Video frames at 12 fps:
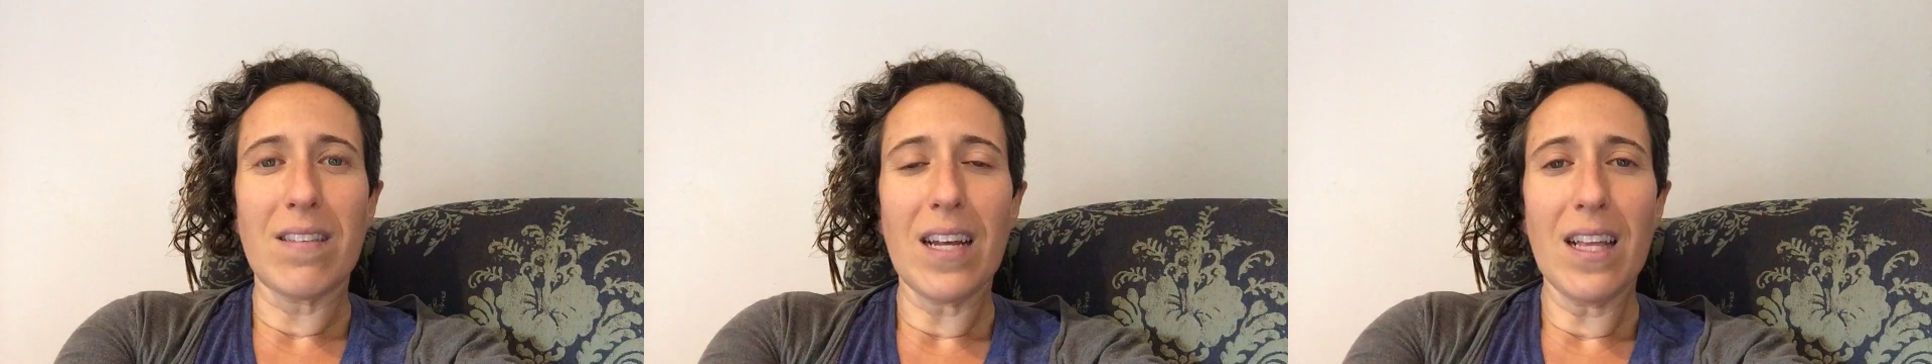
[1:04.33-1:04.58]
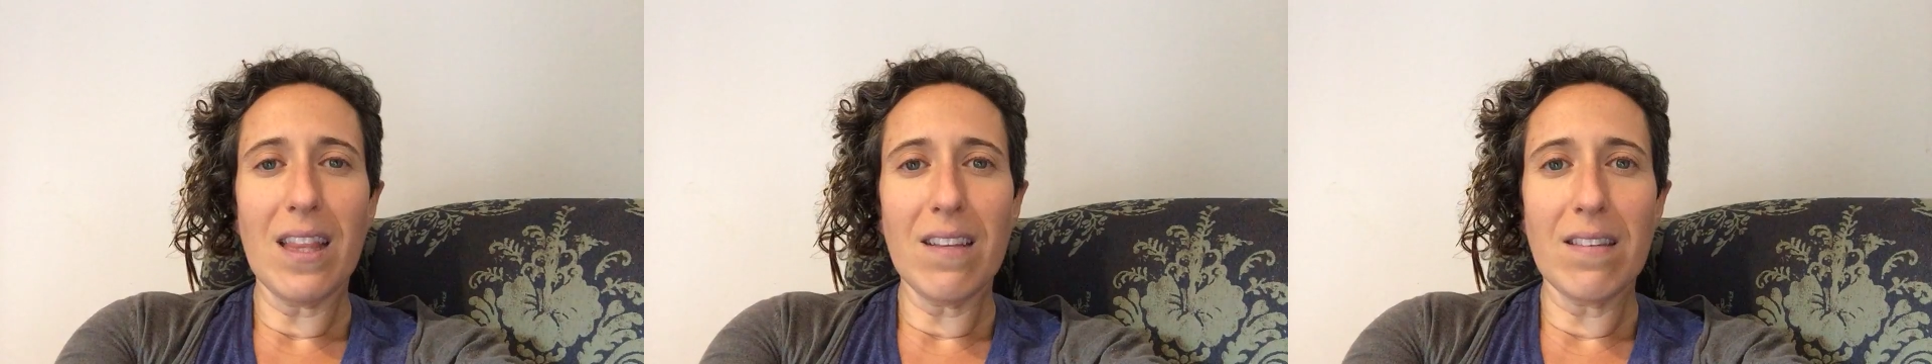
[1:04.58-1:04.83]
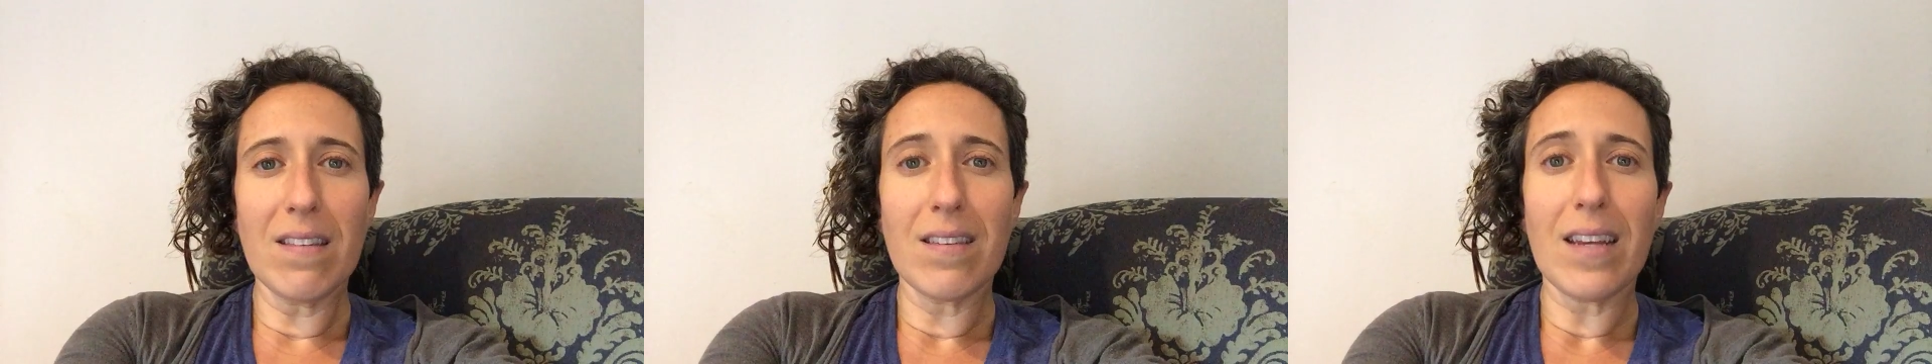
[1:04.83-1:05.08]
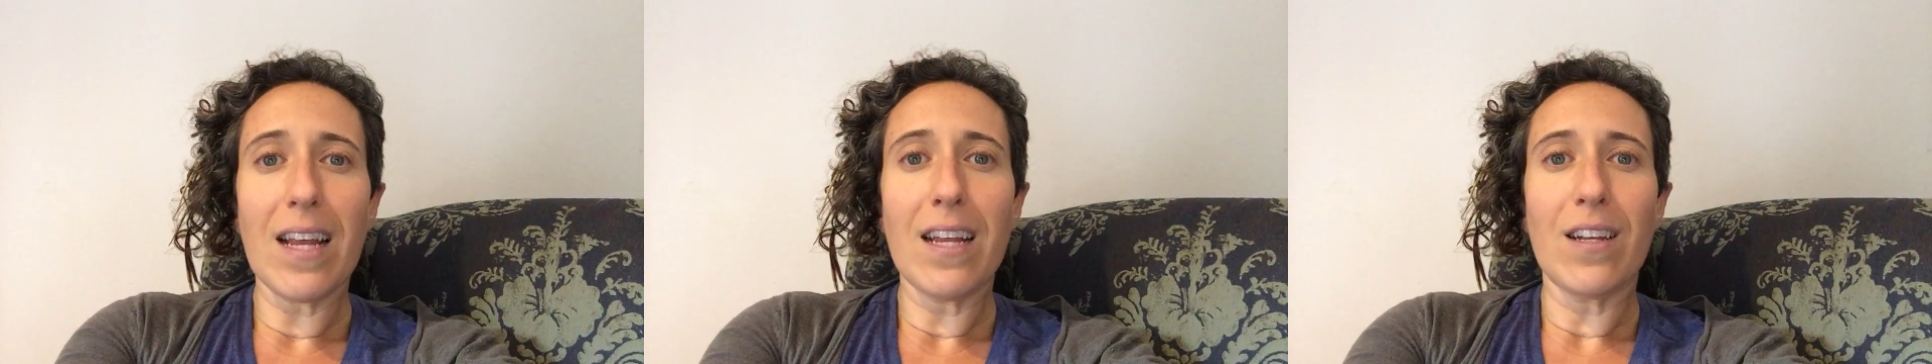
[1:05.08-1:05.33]
set the
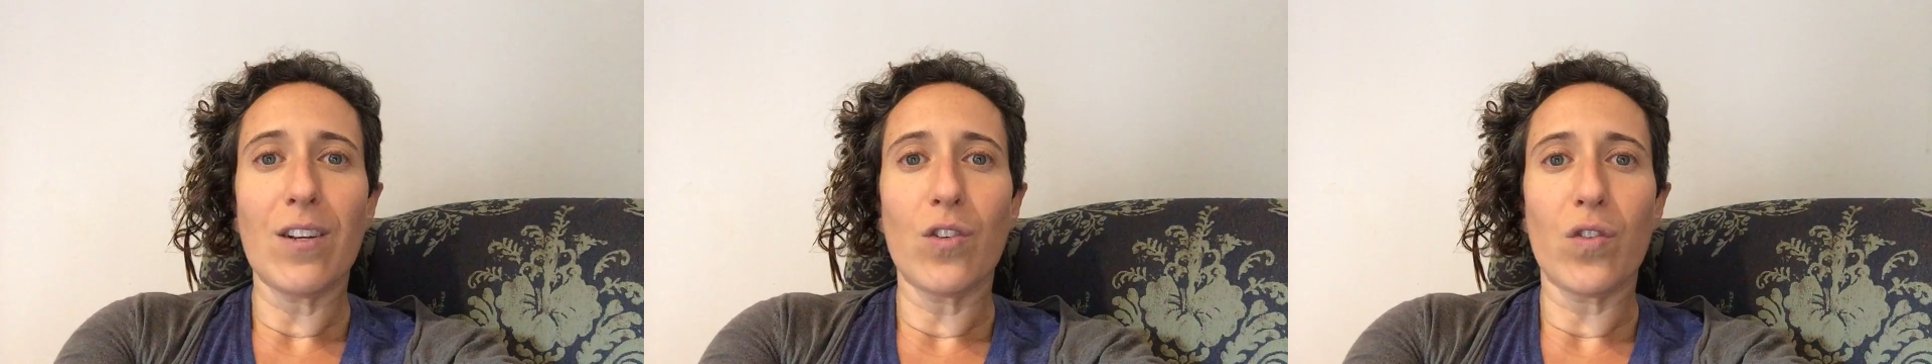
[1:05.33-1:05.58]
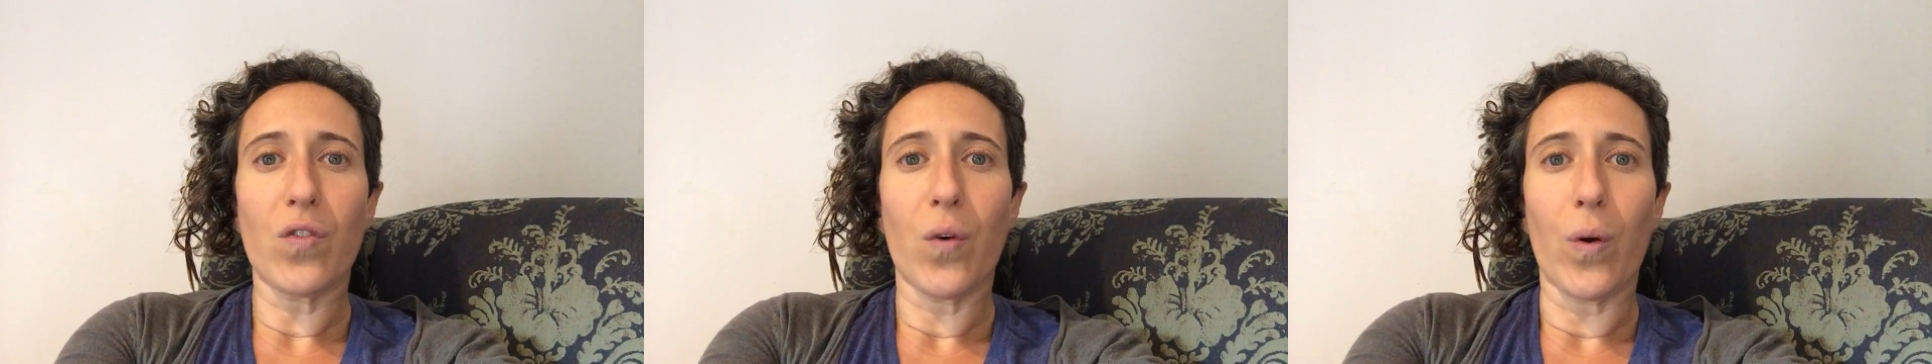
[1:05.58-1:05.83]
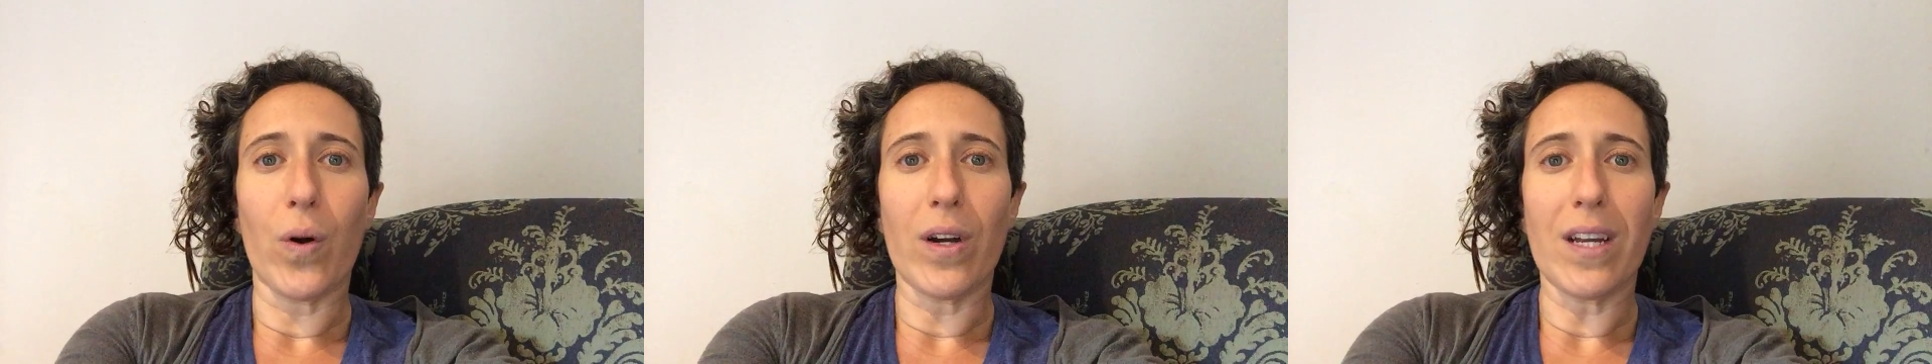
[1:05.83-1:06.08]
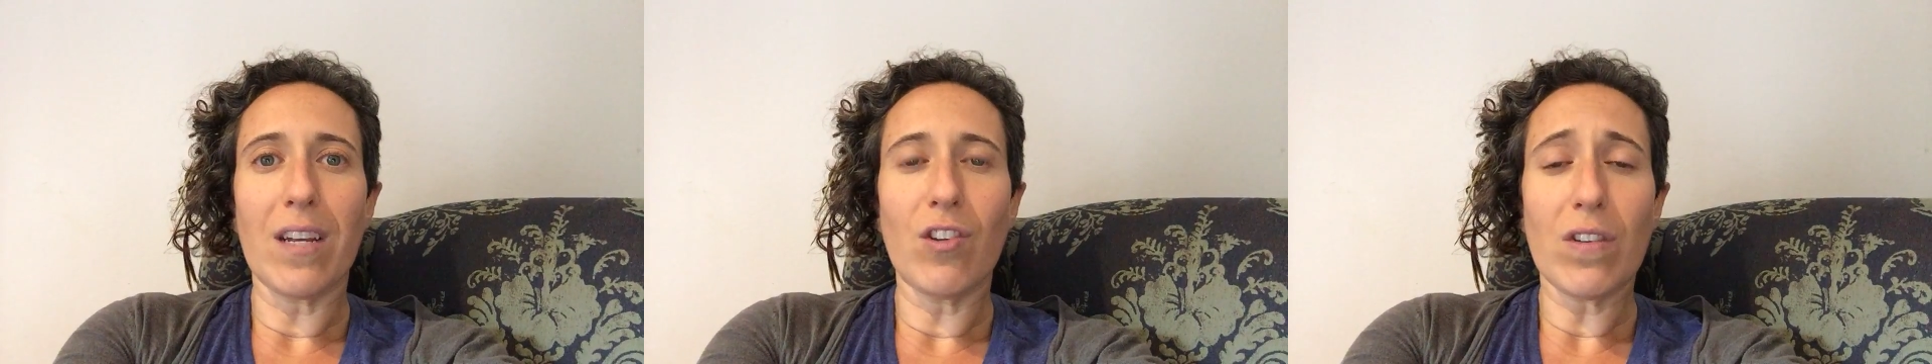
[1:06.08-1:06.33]
stage for
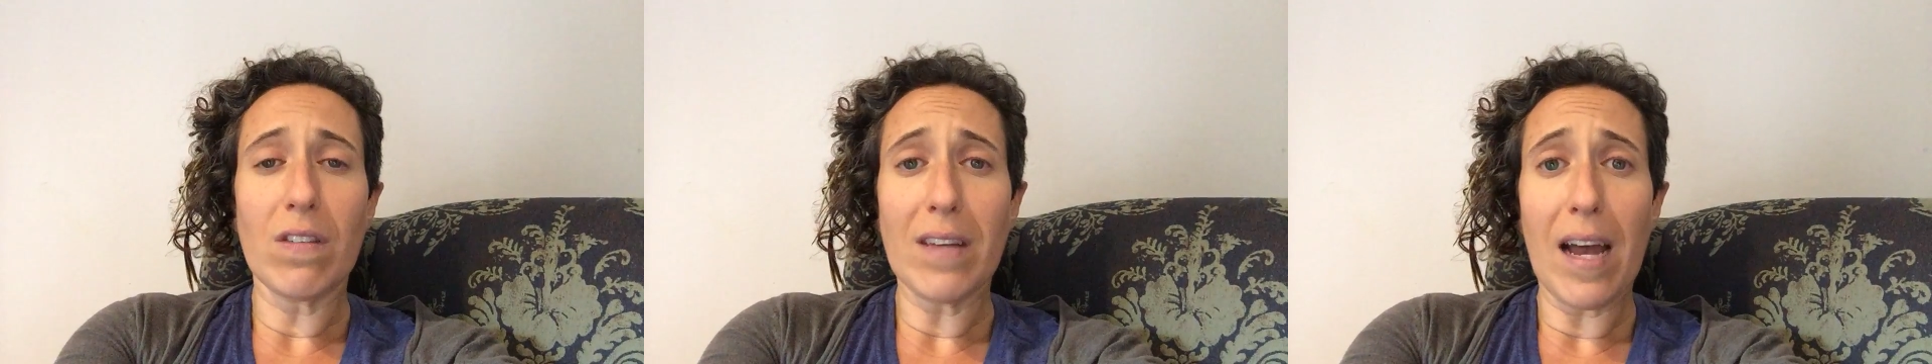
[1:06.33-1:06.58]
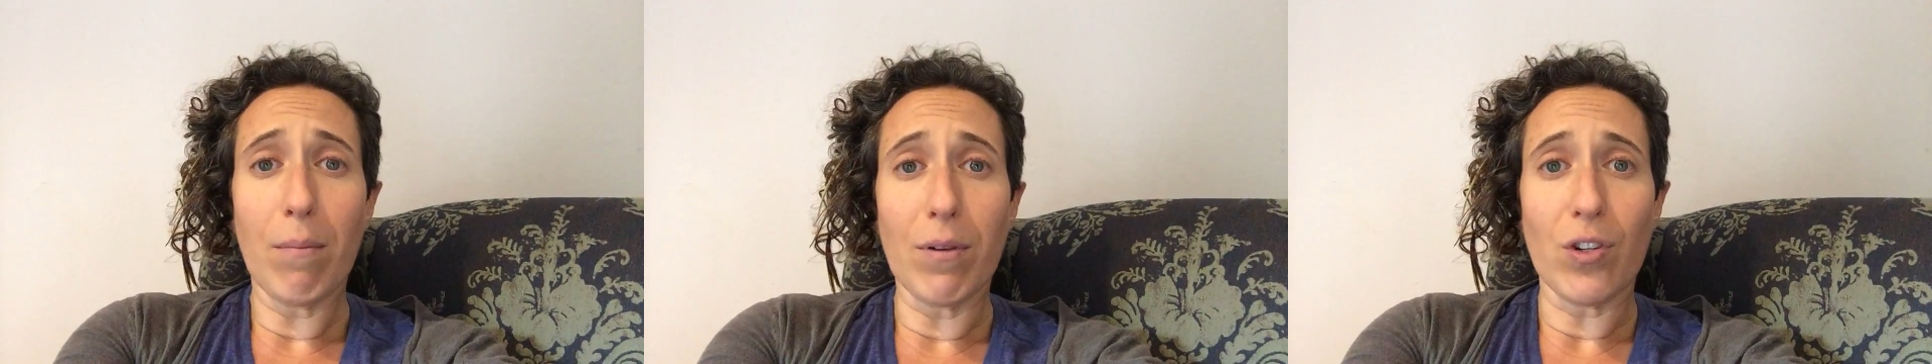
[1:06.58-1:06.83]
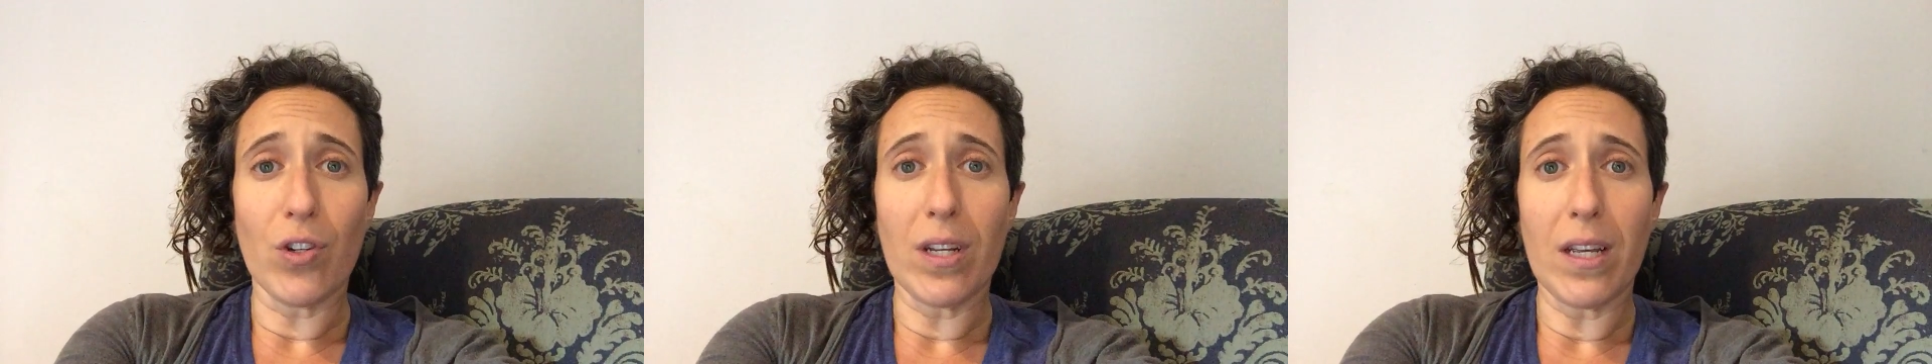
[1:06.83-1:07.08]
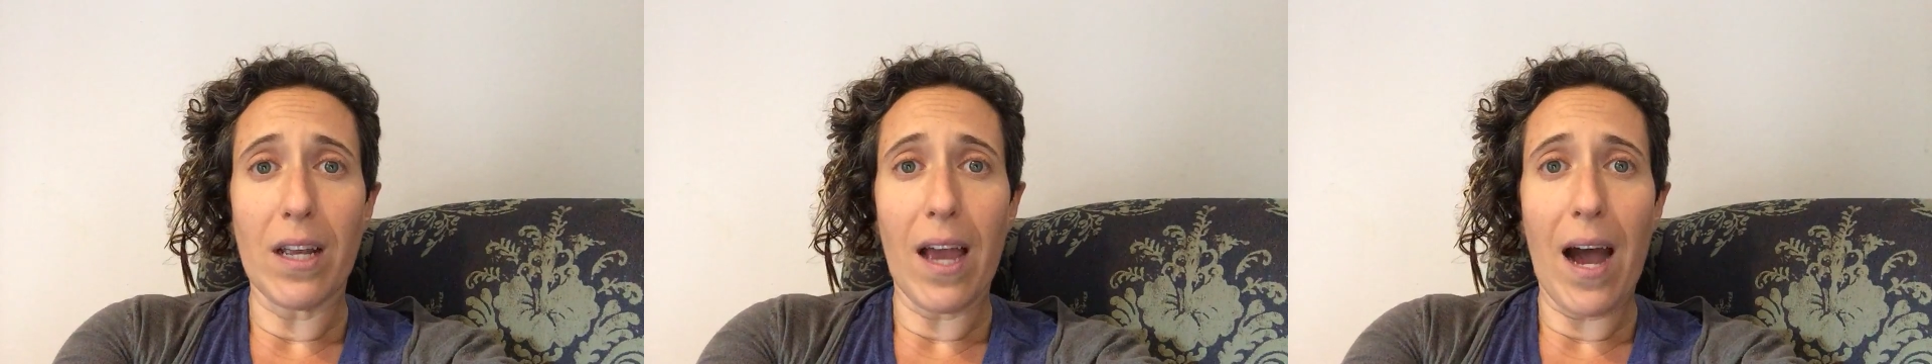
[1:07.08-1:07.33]
each establishing